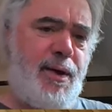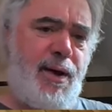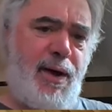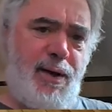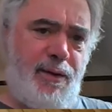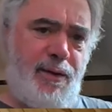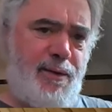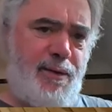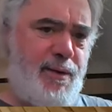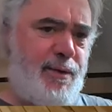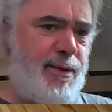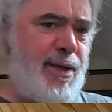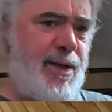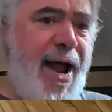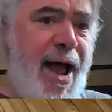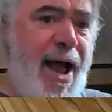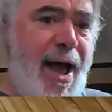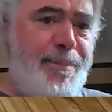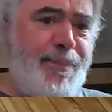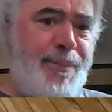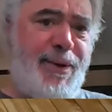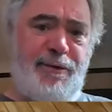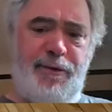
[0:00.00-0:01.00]
uh, that
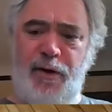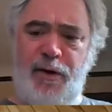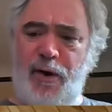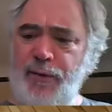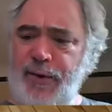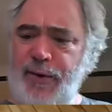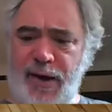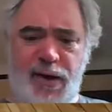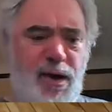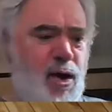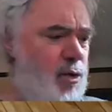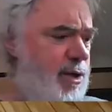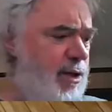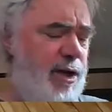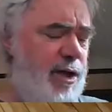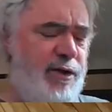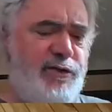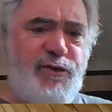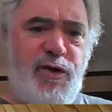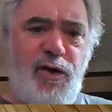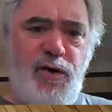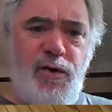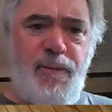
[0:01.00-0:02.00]
happened. Okay, Cody,
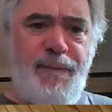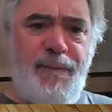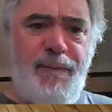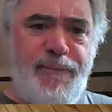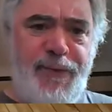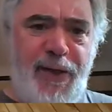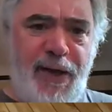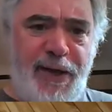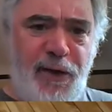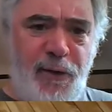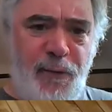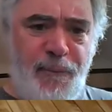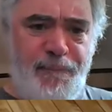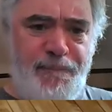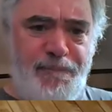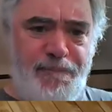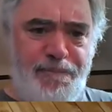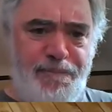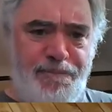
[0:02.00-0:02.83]
let's go. Thank you.